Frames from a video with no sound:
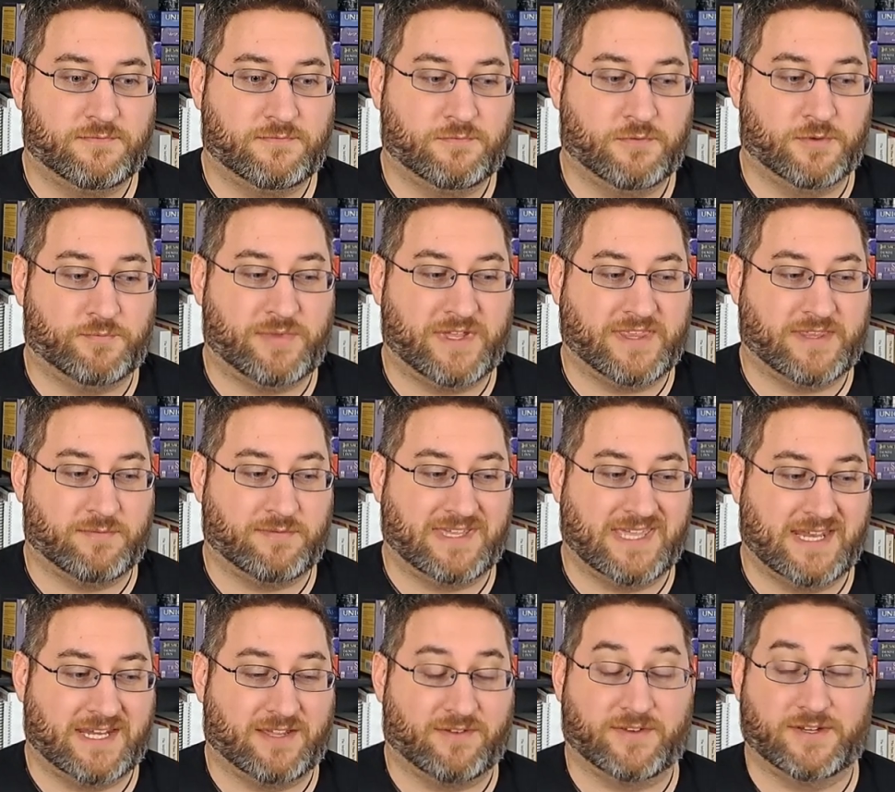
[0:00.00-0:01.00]
would be the
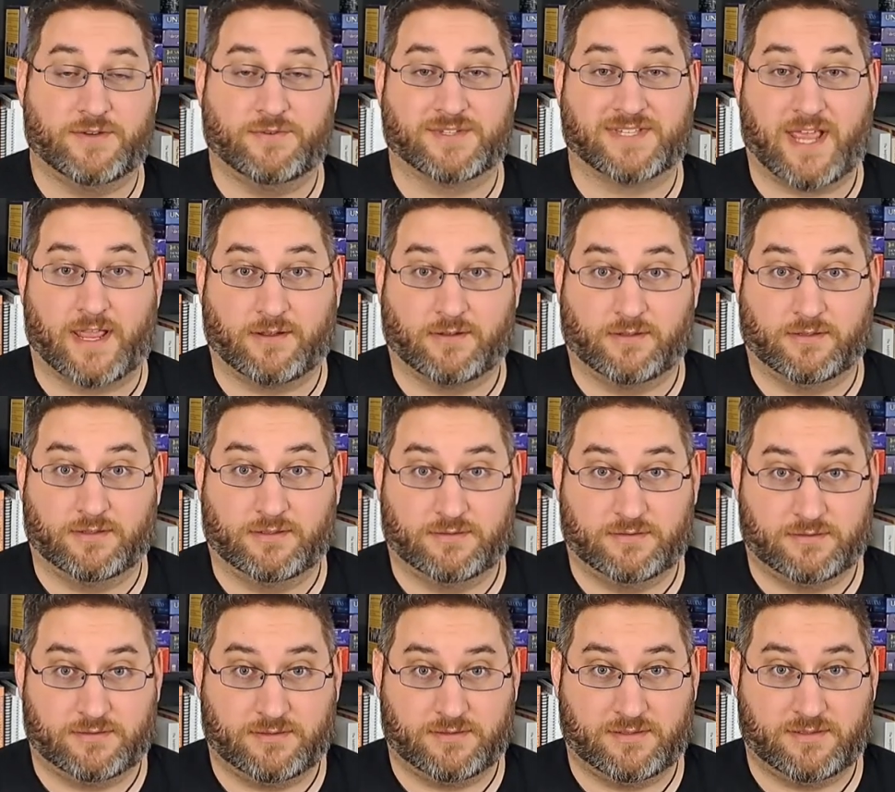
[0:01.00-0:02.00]
beginning of a new cycle
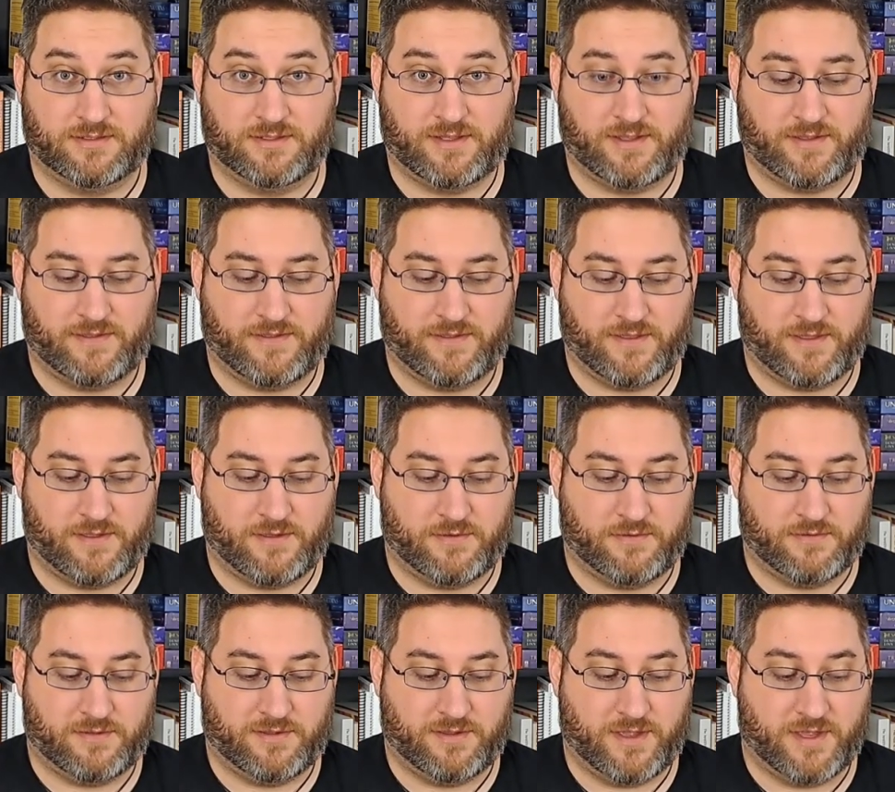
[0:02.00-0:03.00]

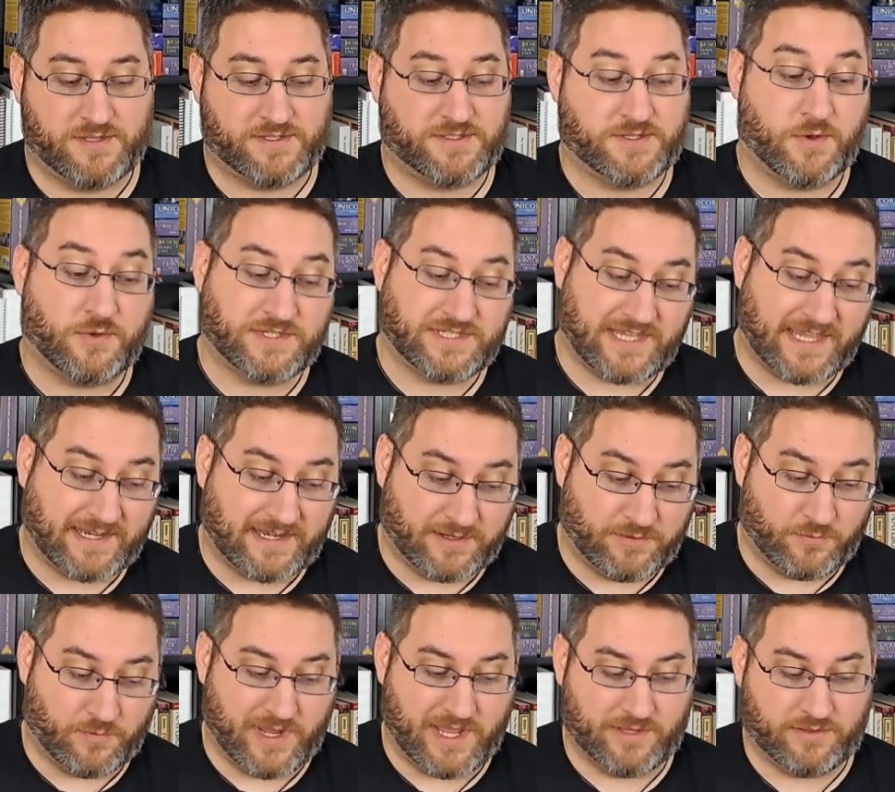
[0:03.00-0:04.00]

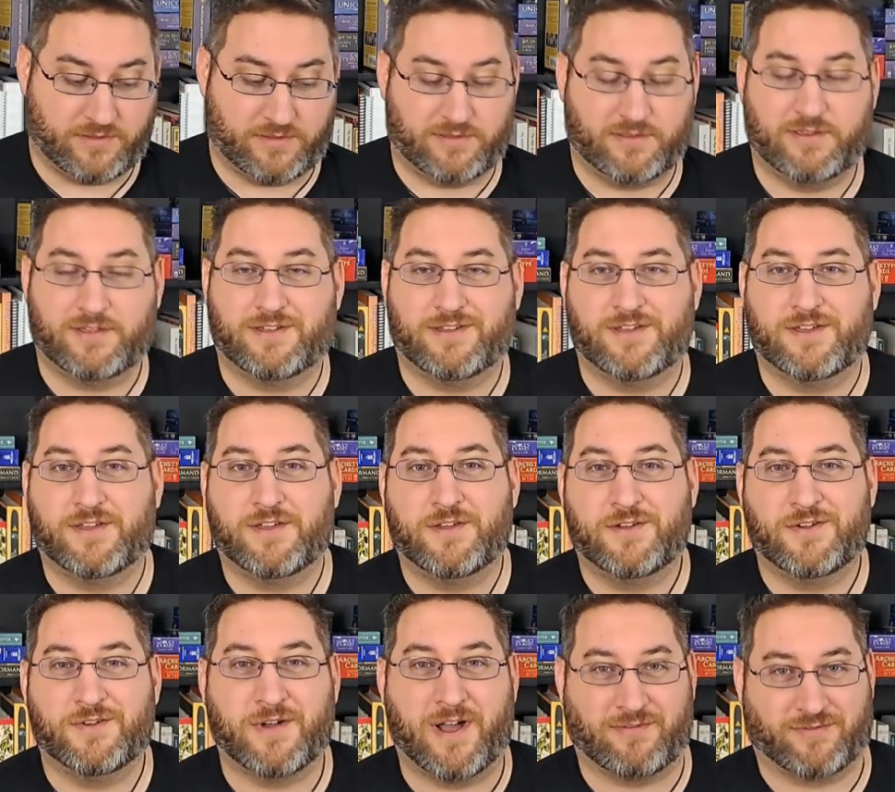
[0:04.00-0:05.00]
associated with
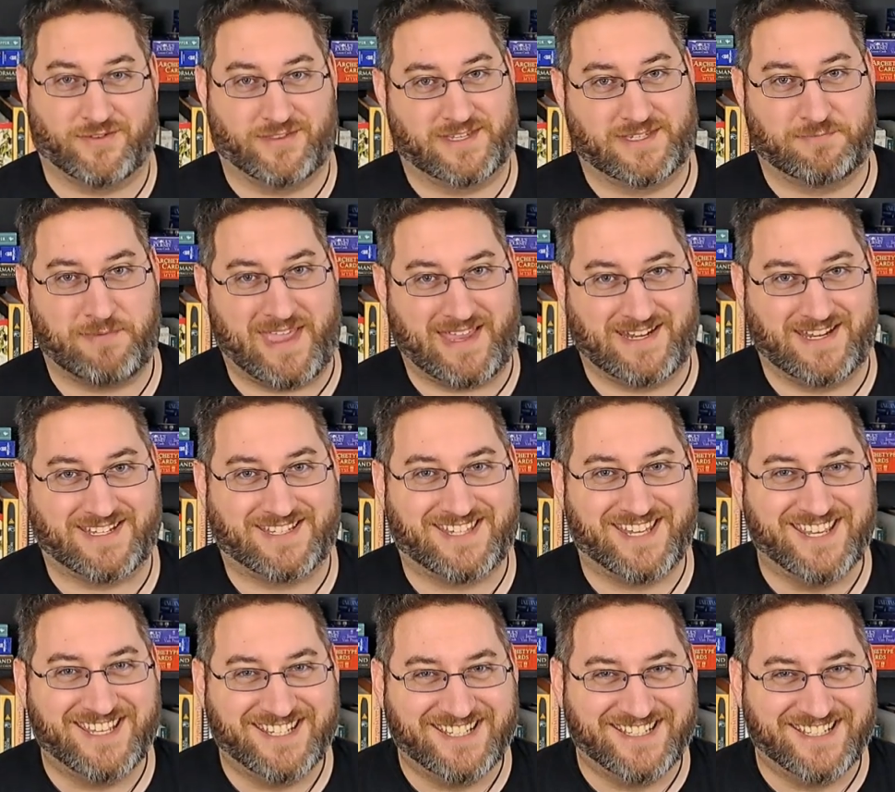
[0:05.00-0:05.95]
whoever this man is.